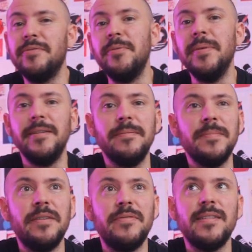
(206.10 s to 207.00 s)
for me
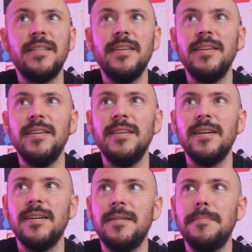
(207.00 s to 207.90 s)

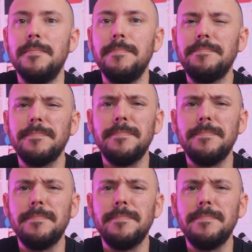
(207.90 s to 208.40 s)
definitely um,